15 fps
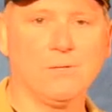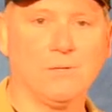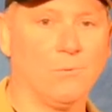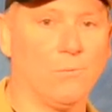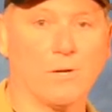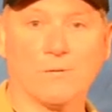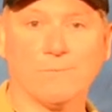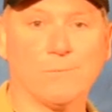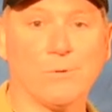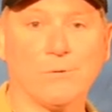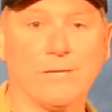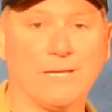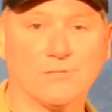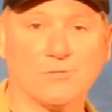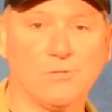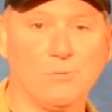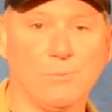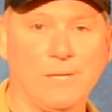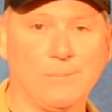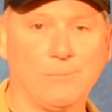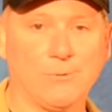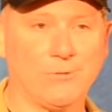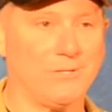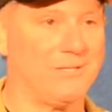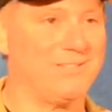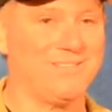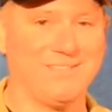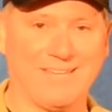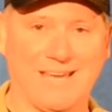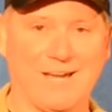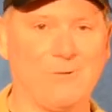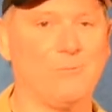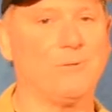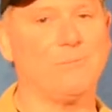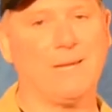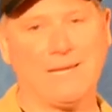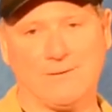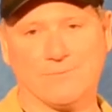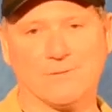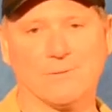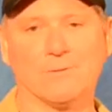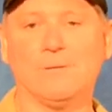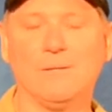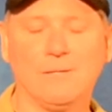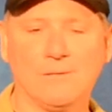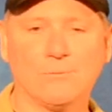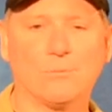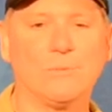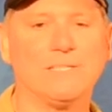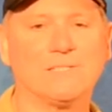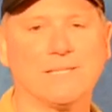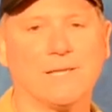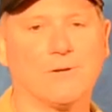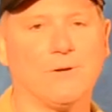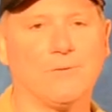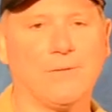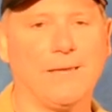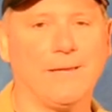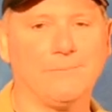One of them only has 2 people in it. Now we may have to reset all that.